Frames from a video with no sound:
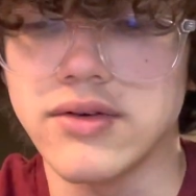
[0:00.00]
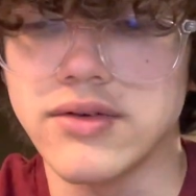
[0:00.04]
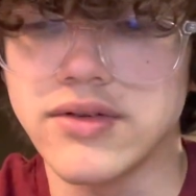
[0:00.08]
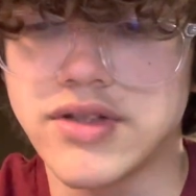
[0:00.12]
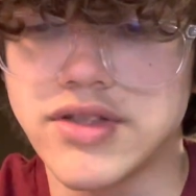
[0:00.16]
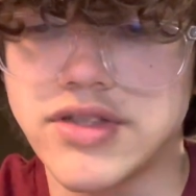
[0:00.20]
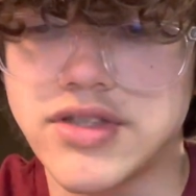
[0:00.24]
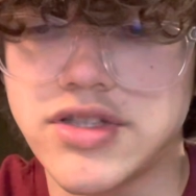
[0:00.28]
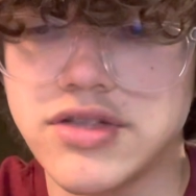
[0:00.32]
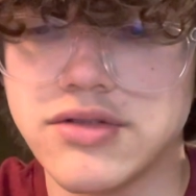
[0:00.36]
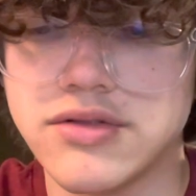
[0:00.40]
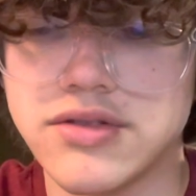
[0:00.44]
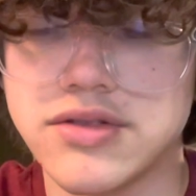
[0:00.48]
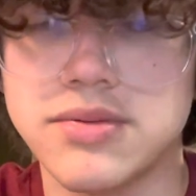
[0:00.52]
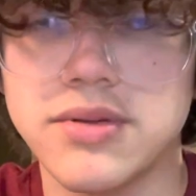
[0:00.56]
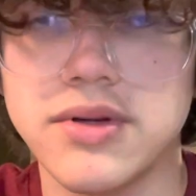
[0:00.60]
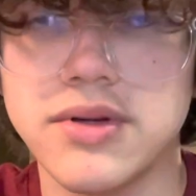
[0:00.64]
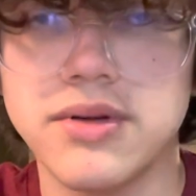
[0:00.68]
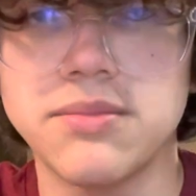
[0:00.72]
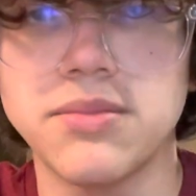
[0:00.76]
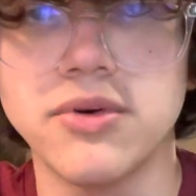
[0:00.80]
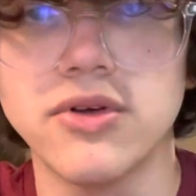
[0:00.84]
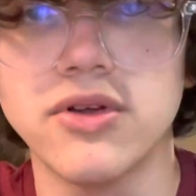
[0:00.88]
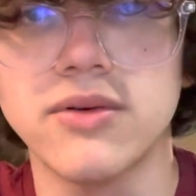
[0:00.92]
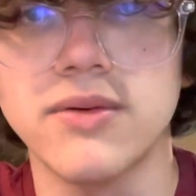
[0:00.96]
Jewish
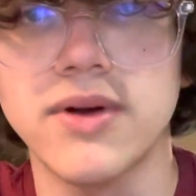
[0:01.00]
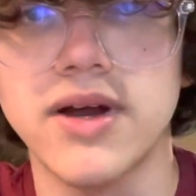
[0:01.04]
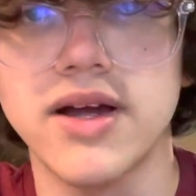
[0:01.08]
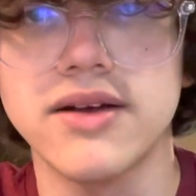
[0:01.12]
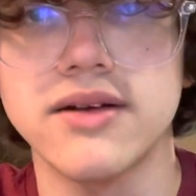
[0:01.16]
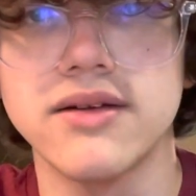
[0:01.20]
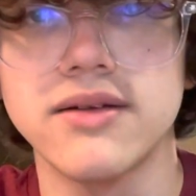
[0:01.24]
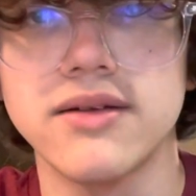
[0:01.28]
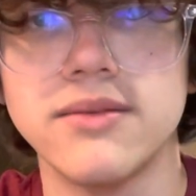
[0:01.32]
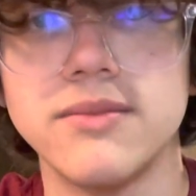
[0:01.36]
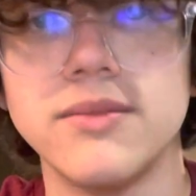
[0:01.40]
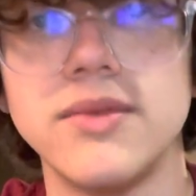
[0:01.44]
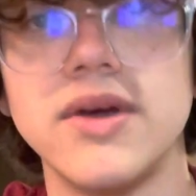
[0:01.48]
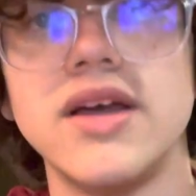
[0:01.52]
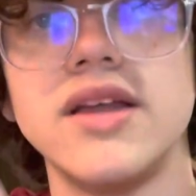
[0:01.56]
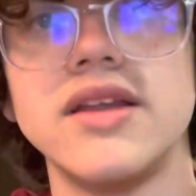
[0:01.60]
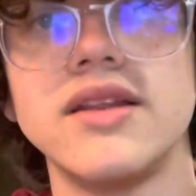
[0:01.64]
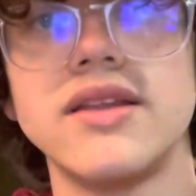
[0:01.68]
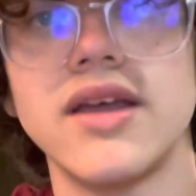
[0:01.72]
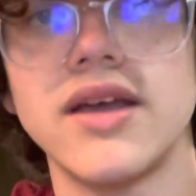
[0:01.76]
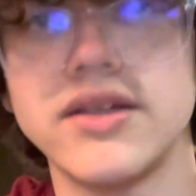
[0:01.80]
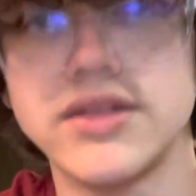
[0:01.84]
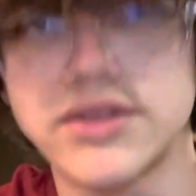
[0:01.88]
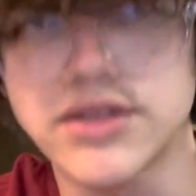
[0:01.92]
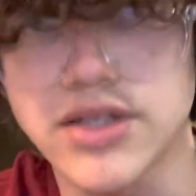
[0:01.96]
people around him,
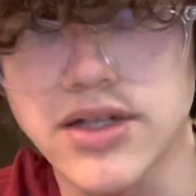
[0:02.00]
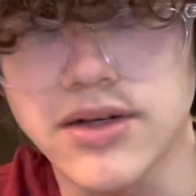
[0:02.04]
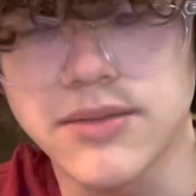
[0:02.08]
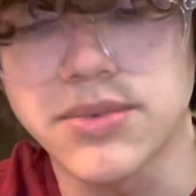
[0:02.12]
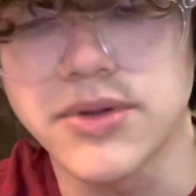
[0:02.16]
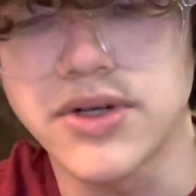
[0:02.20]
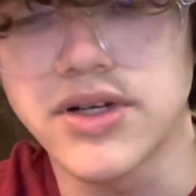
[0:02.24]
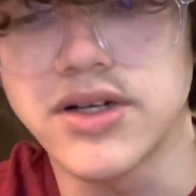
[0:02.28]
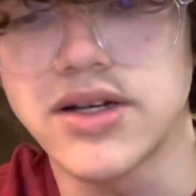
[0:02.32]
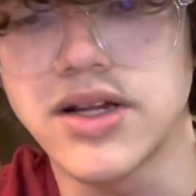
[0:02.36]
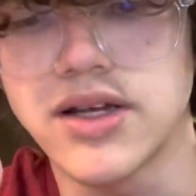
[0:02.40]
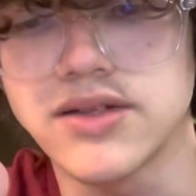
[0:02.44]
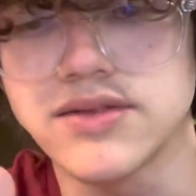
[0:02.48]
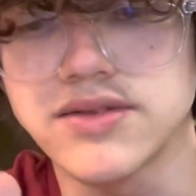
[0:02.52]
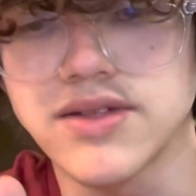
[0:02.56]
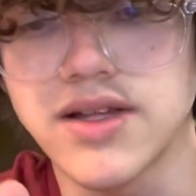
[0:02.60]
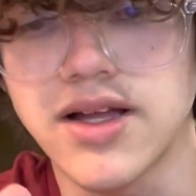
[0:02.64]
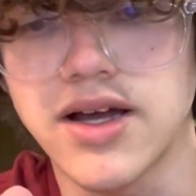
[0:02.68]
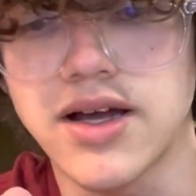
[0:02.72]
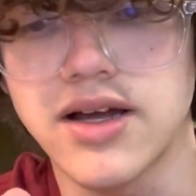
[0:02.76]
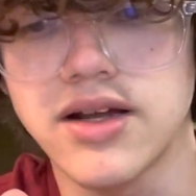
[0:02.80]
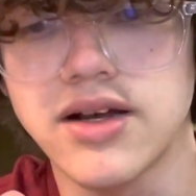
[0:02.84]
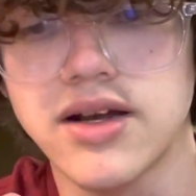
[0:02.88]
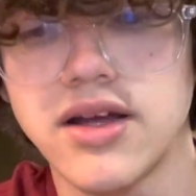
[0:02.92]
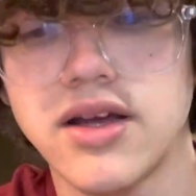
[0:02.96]
they interpret it as
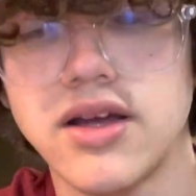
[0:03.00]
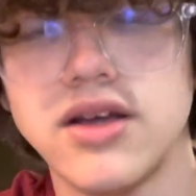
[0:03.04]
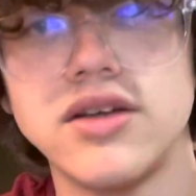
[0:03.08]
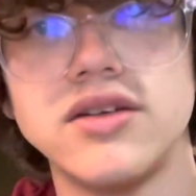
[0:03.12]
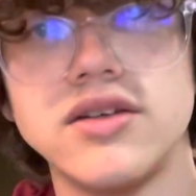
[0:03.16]
that.